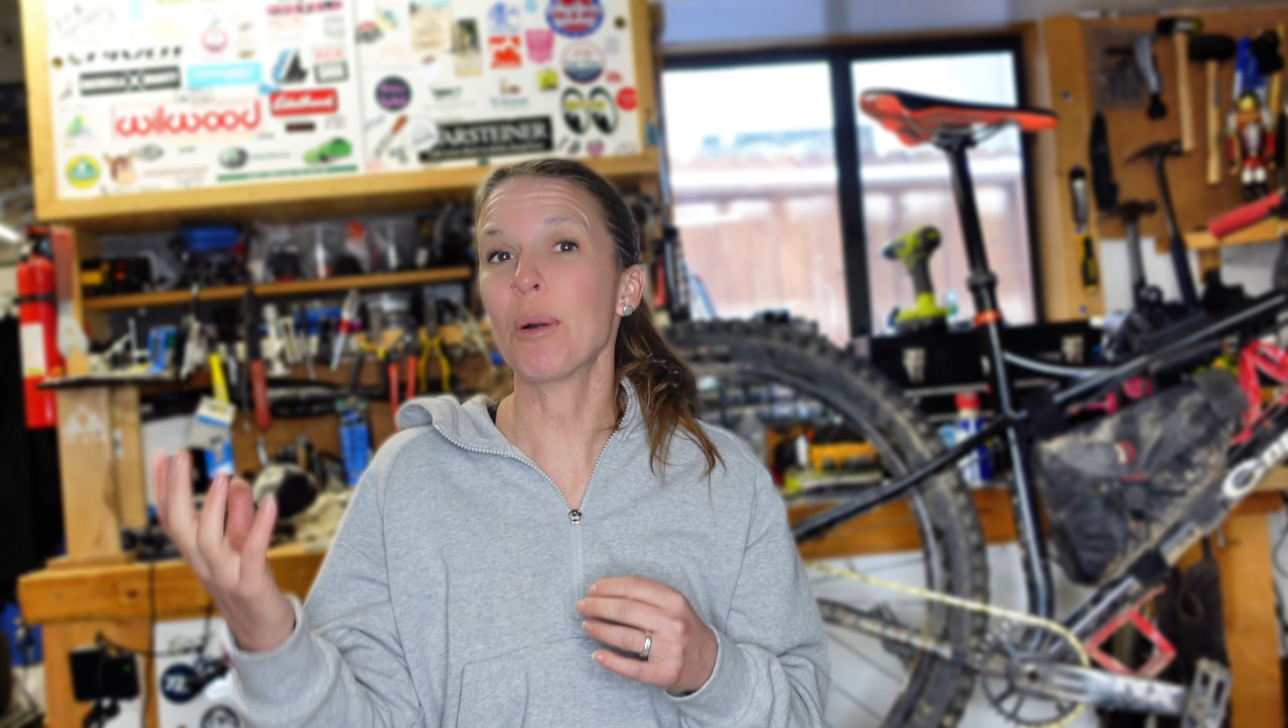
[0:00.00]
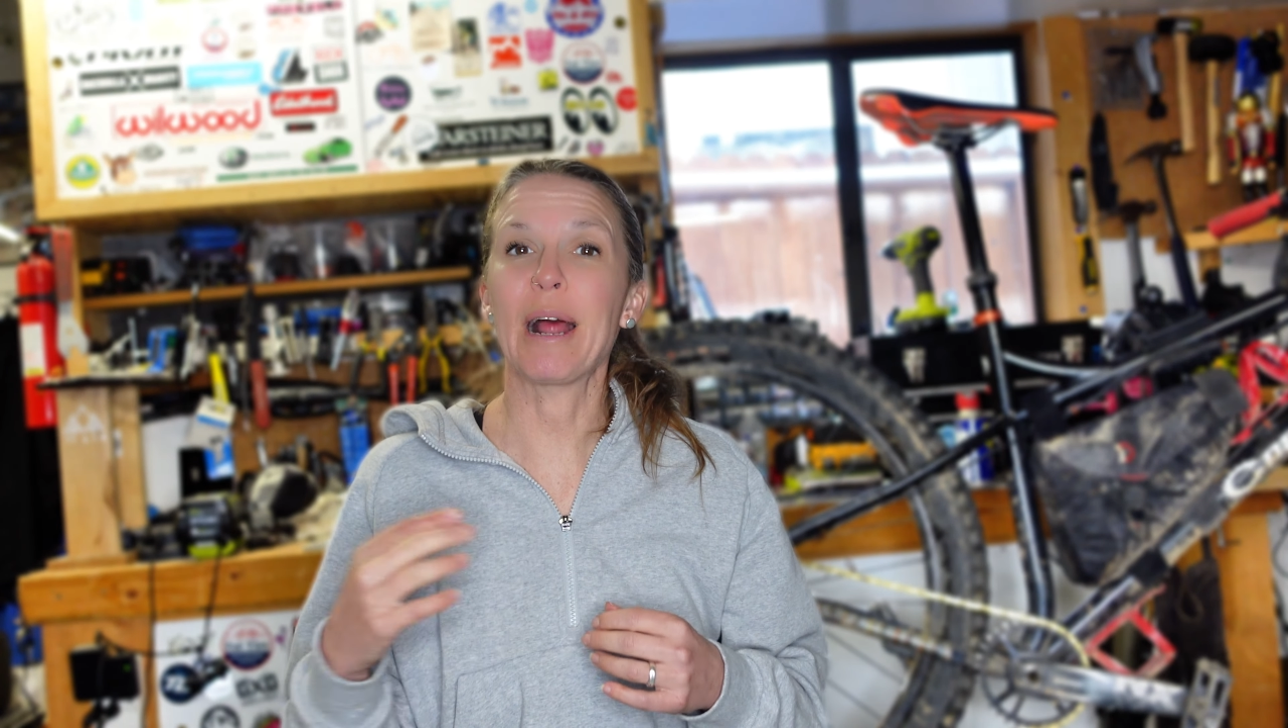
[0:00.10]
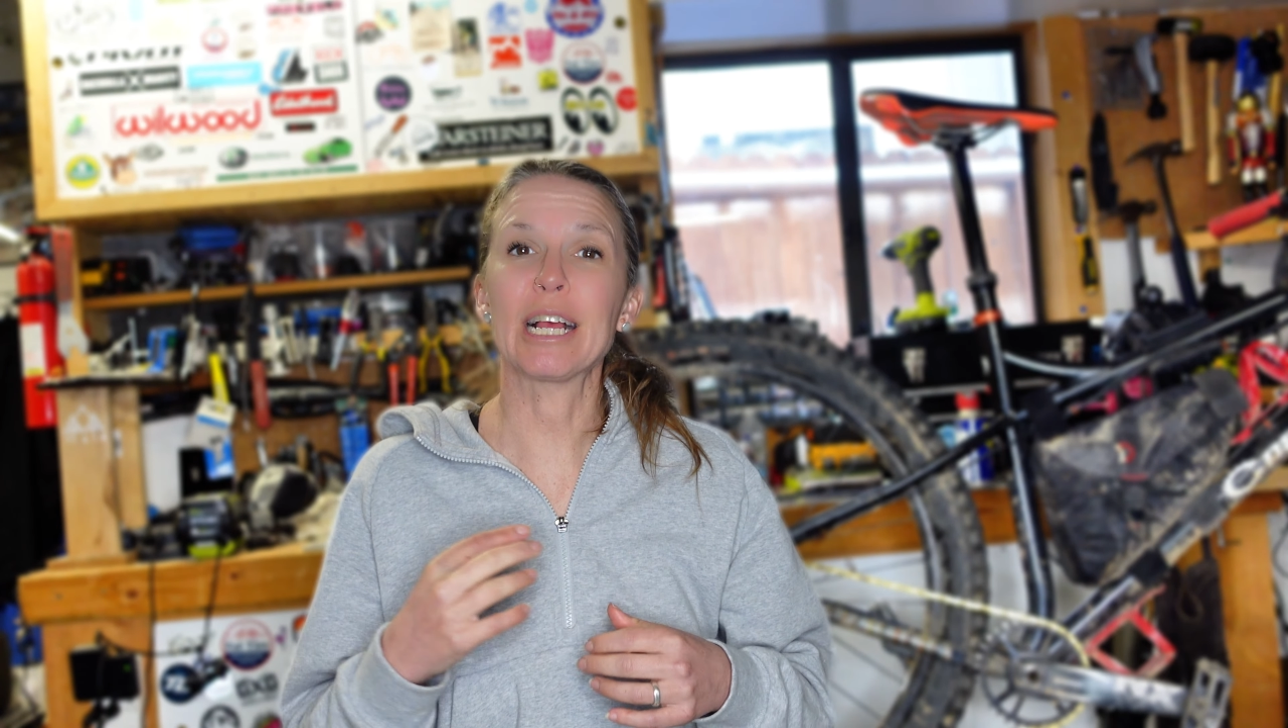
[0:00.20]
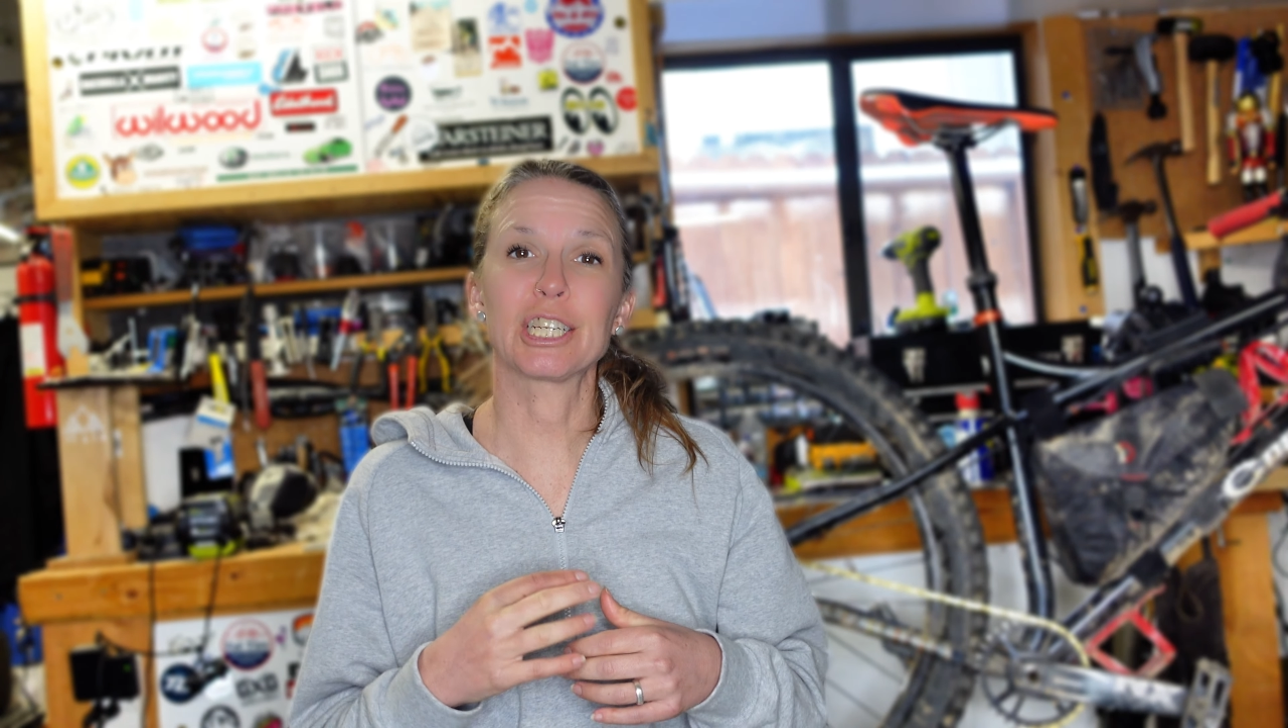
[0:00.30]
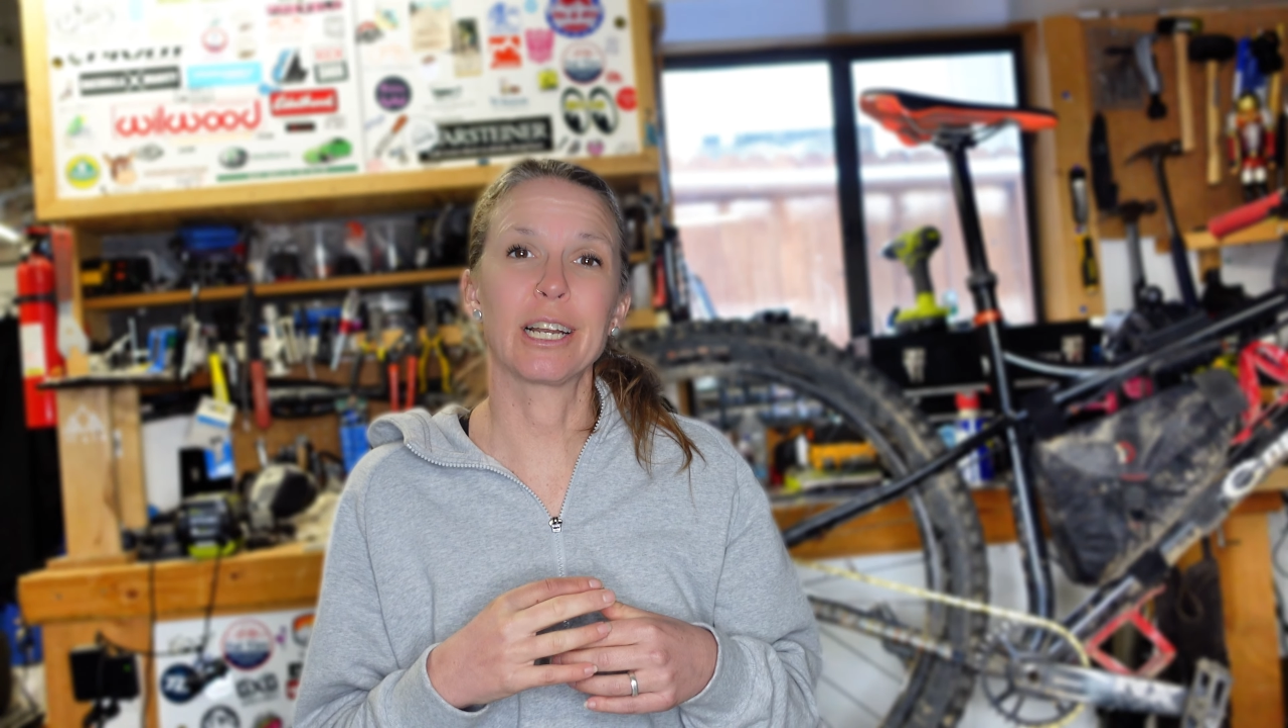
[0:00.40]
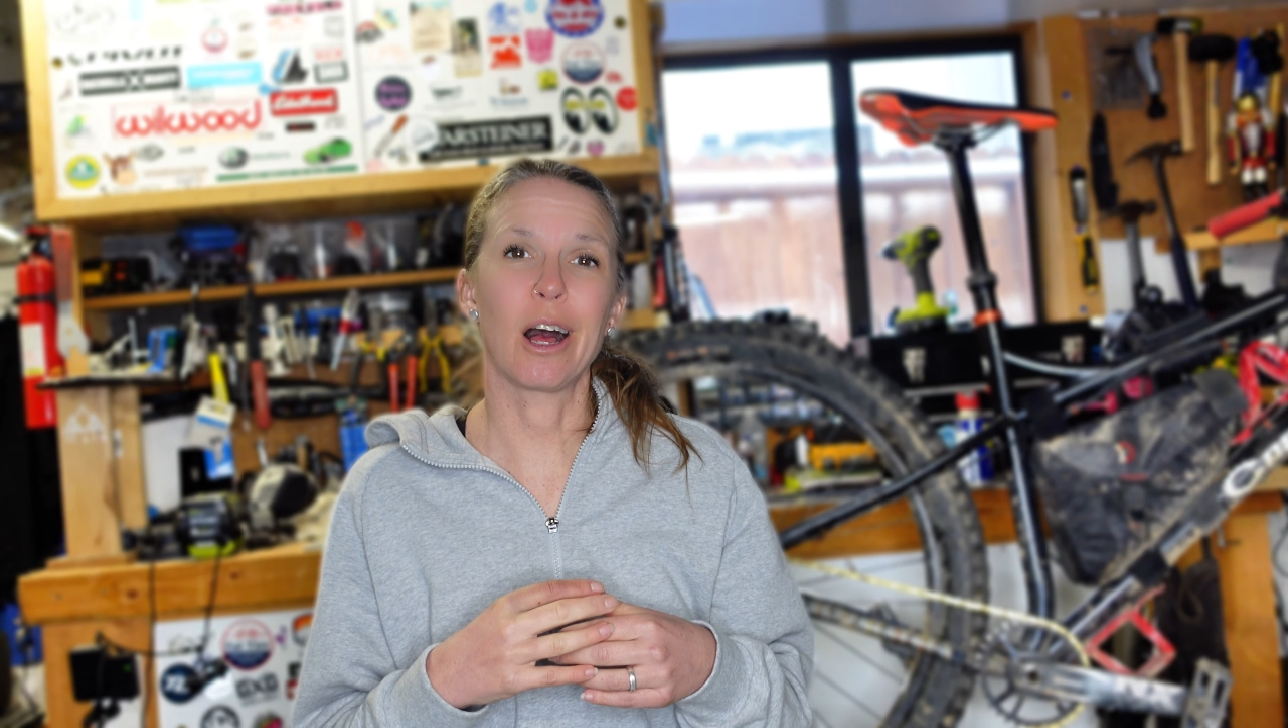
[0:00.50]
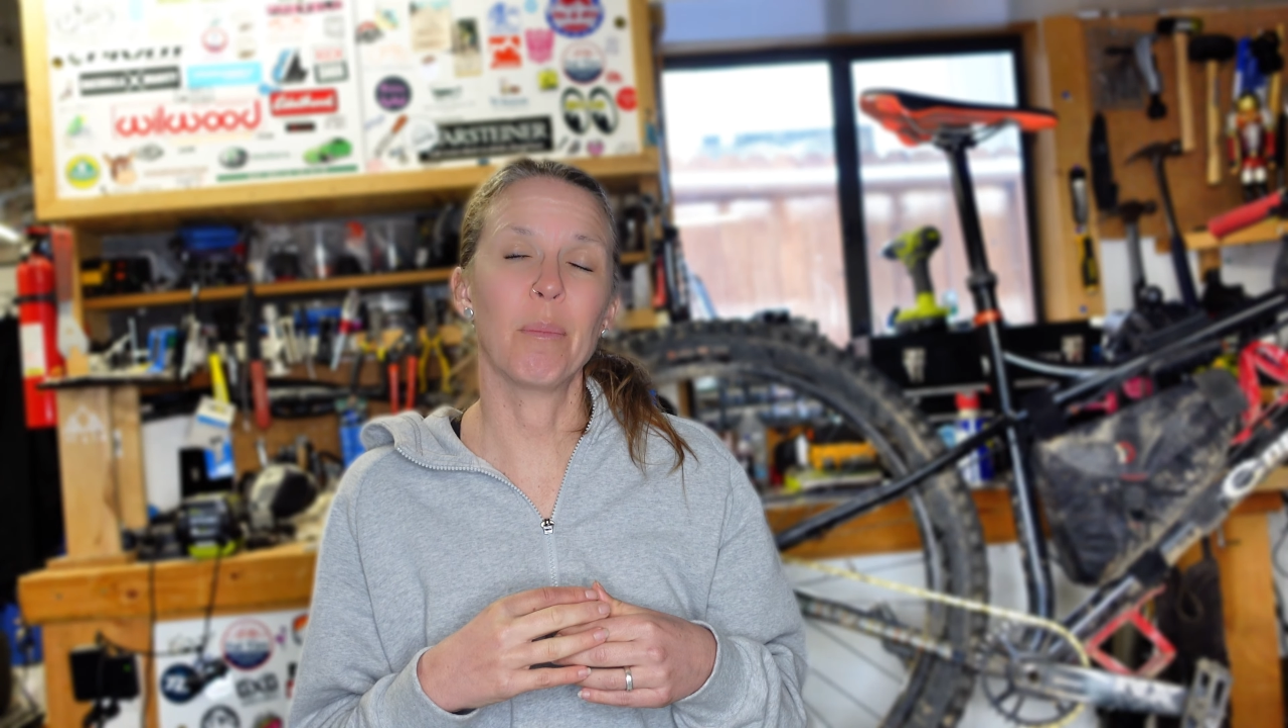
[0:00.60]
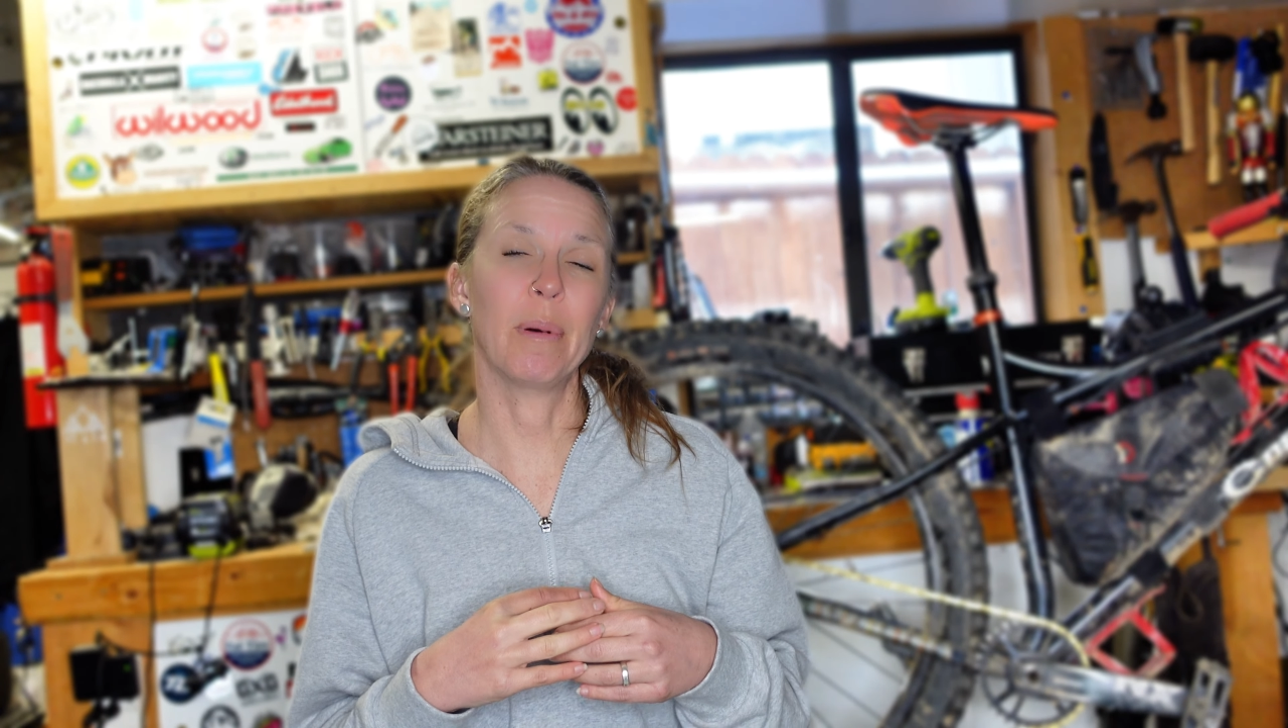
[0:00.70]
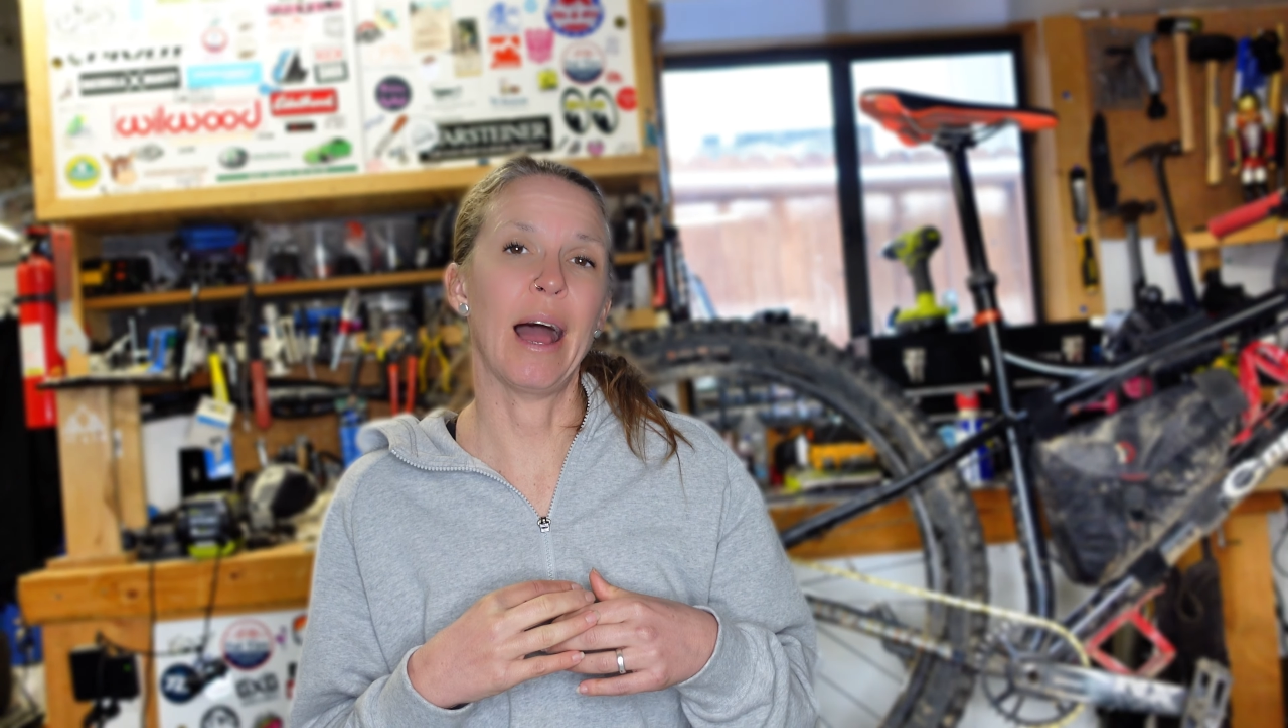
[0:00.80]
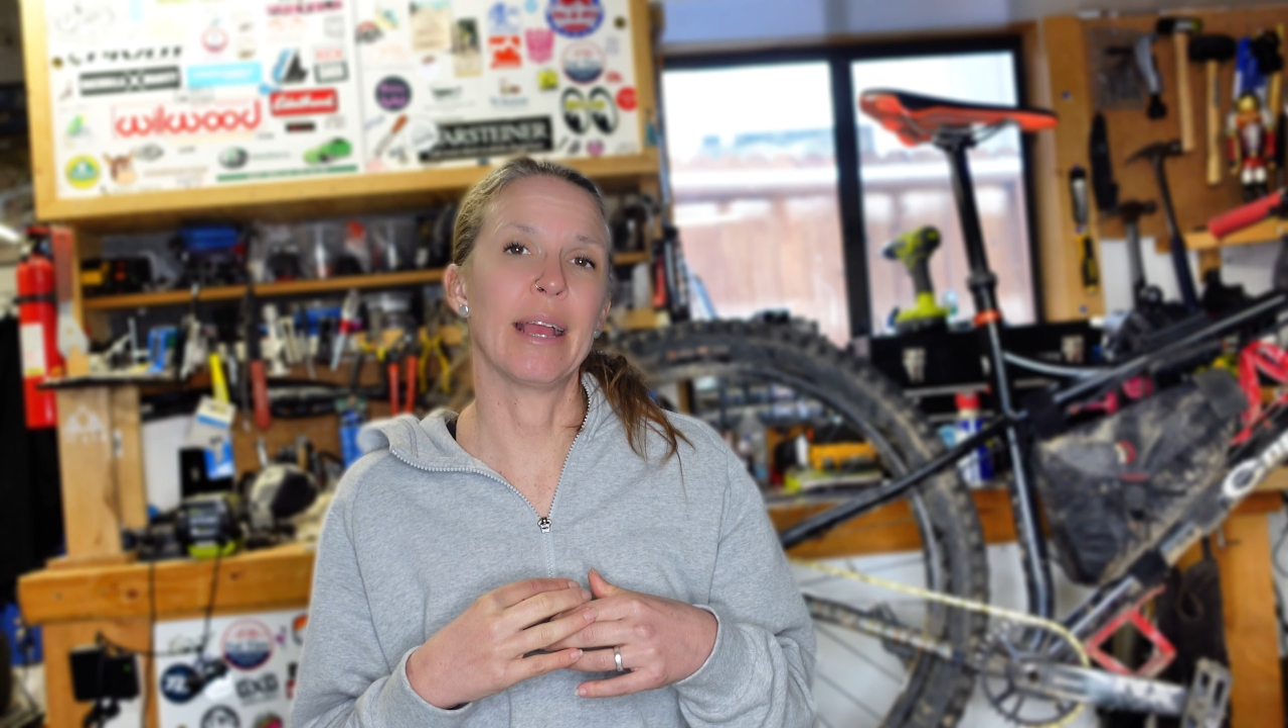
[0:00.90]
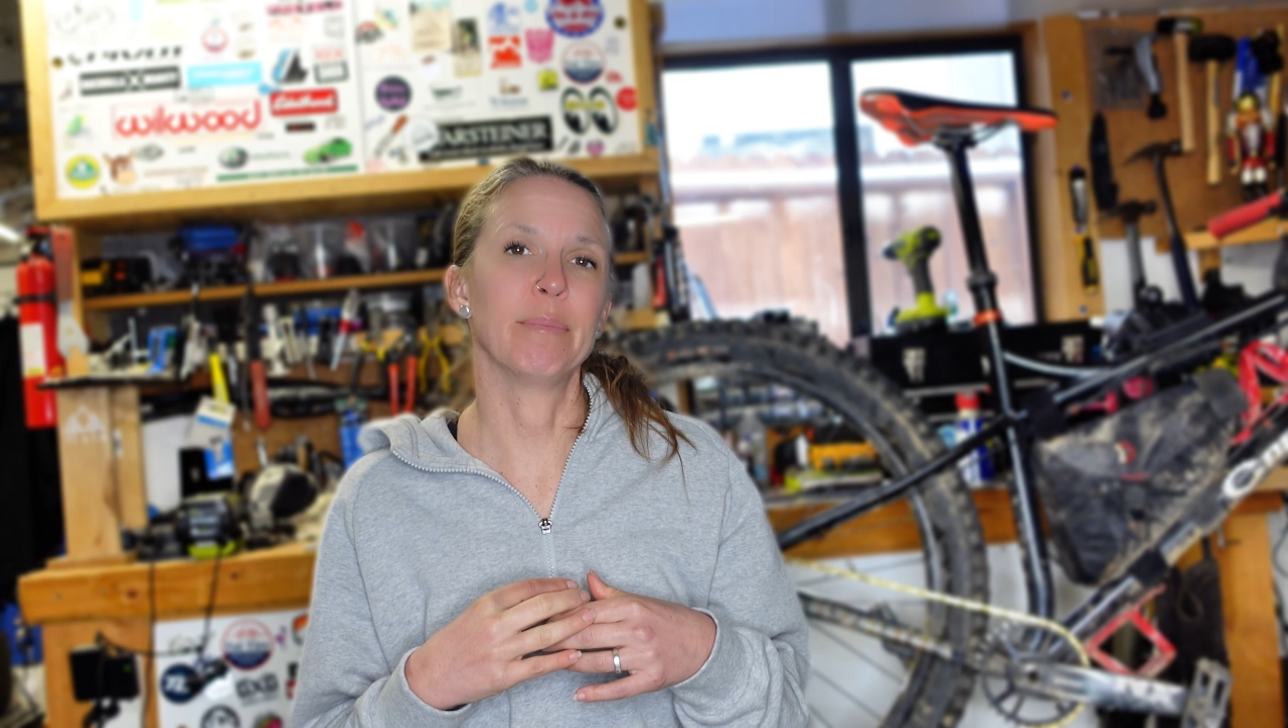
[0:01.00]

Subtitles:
rationale behind